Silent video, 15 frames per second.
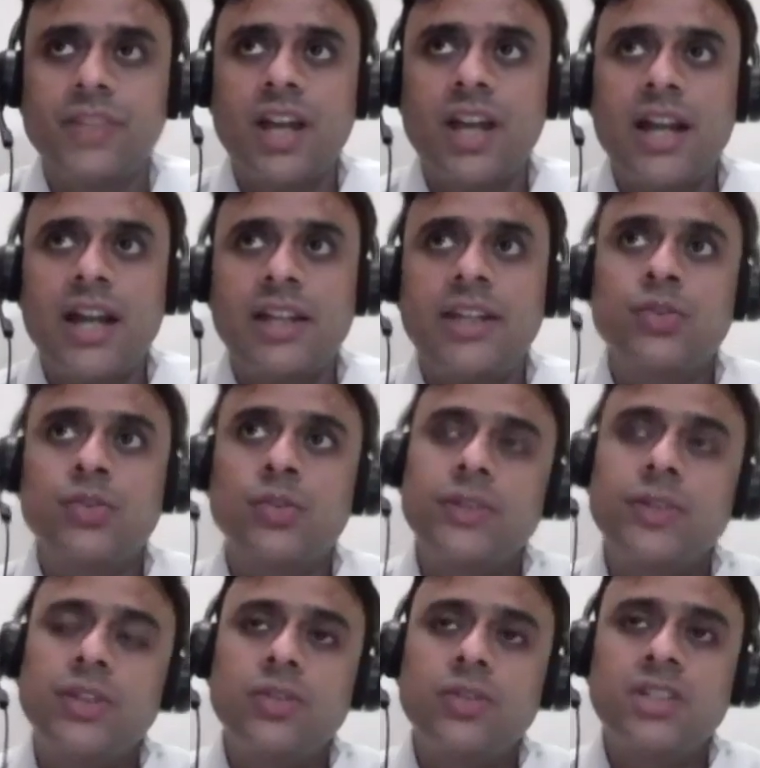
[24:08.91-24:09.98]
And he
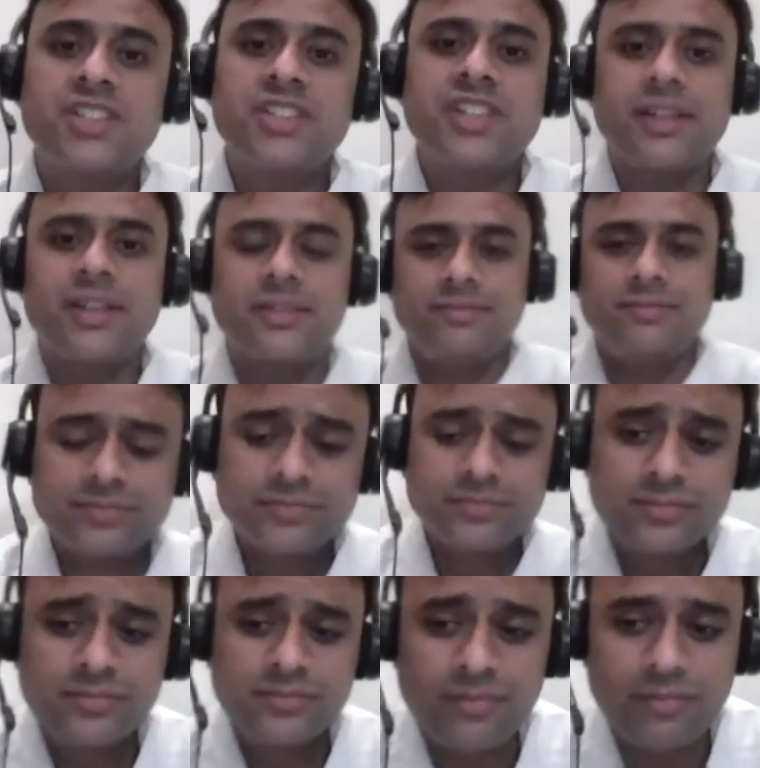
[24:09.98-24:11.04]
took me to his chair
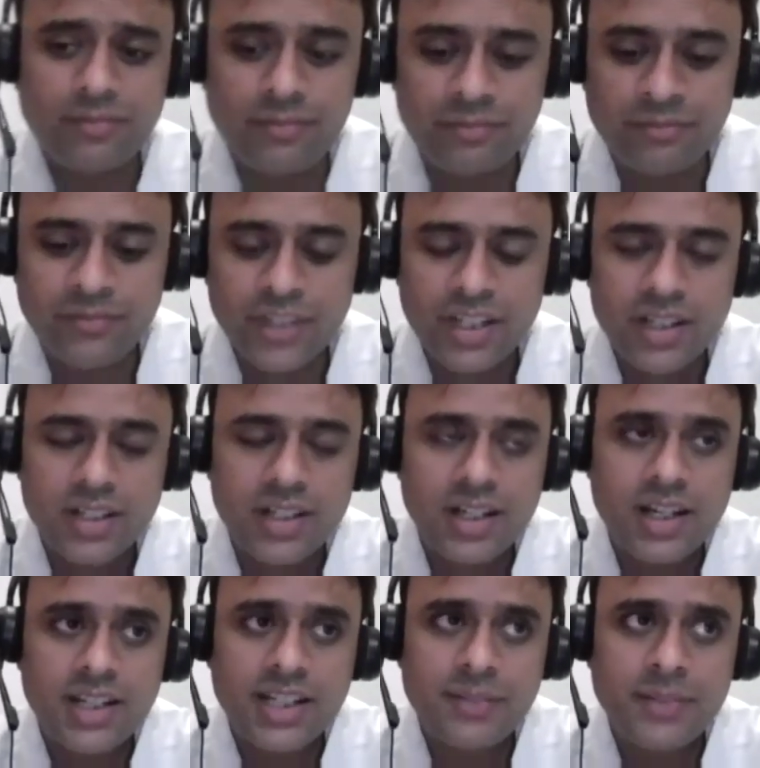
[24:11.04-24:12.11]

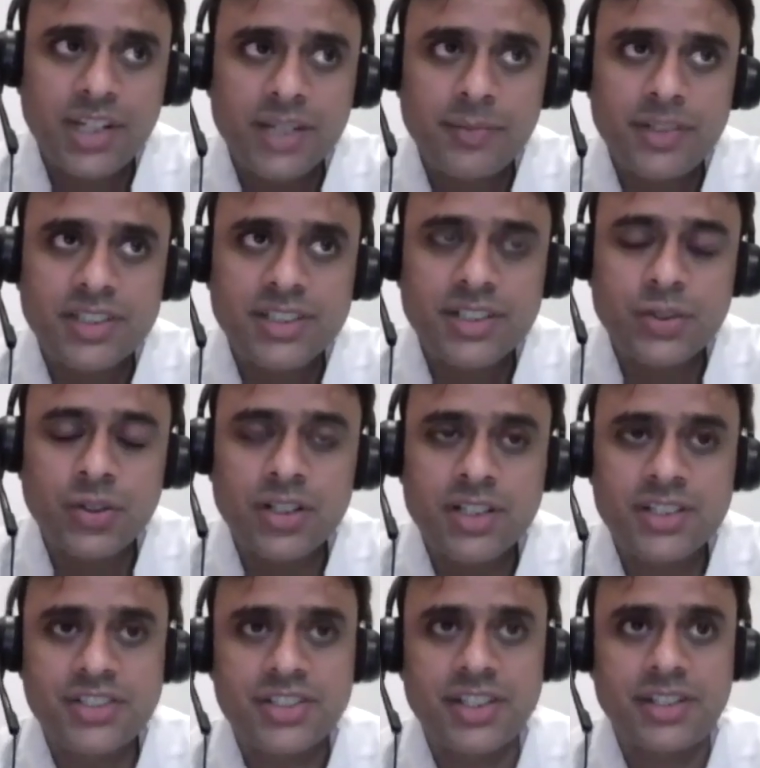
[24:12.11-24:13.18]
and he made me sit on
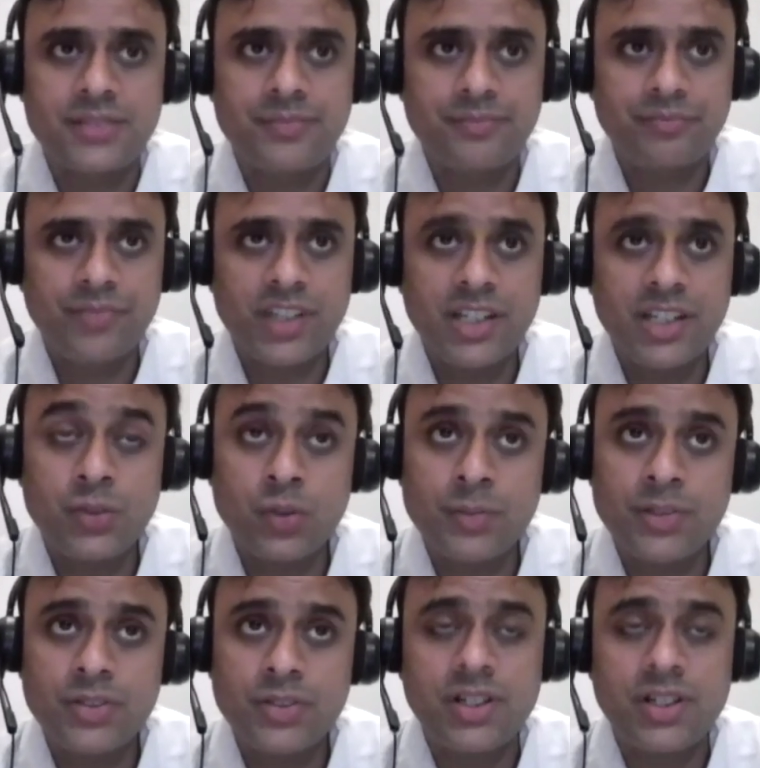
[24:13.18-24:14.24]
his chair. He
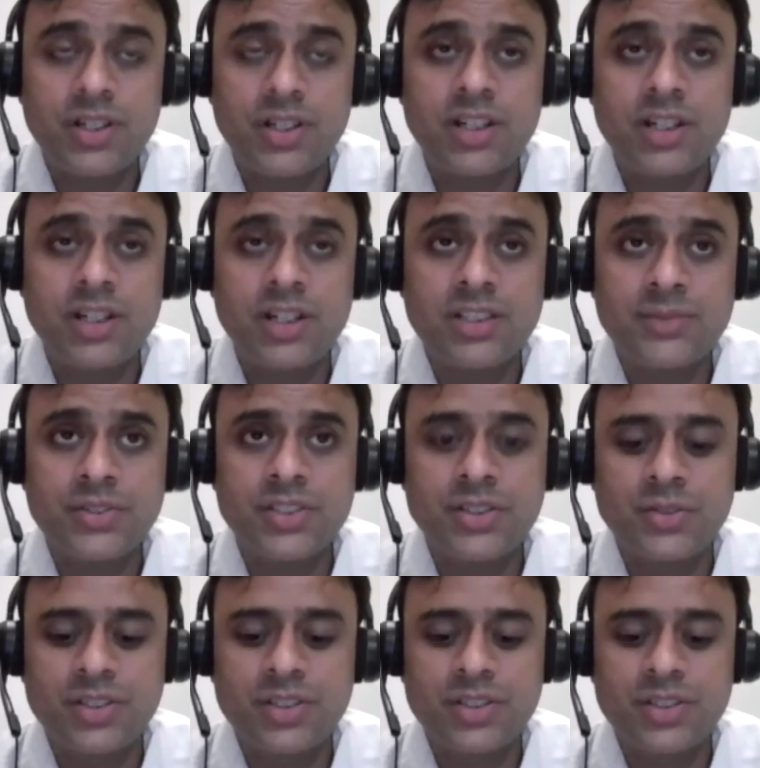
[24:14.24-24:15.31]
told me to ask me to
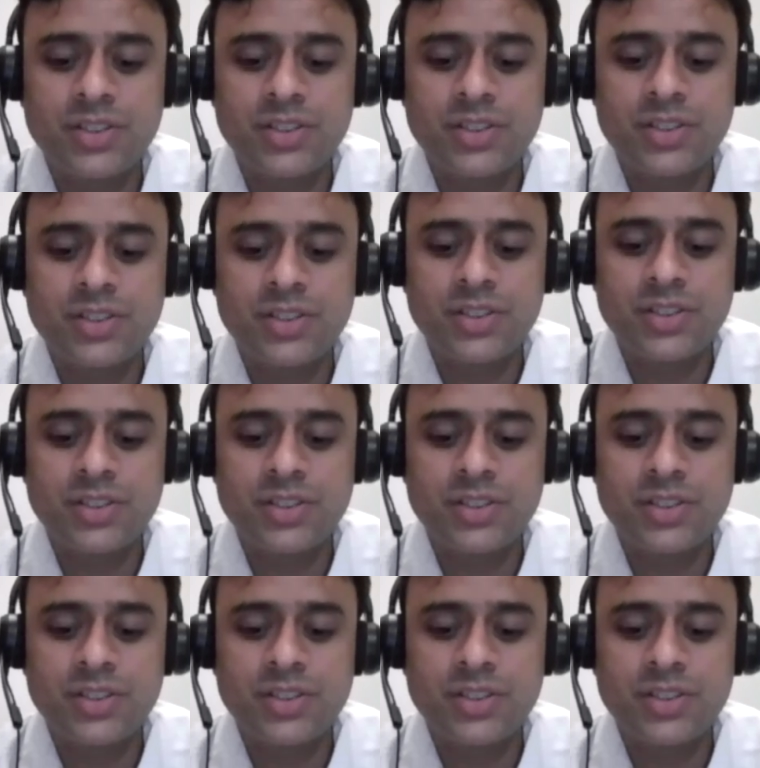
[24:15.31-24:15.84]
sit on his chair.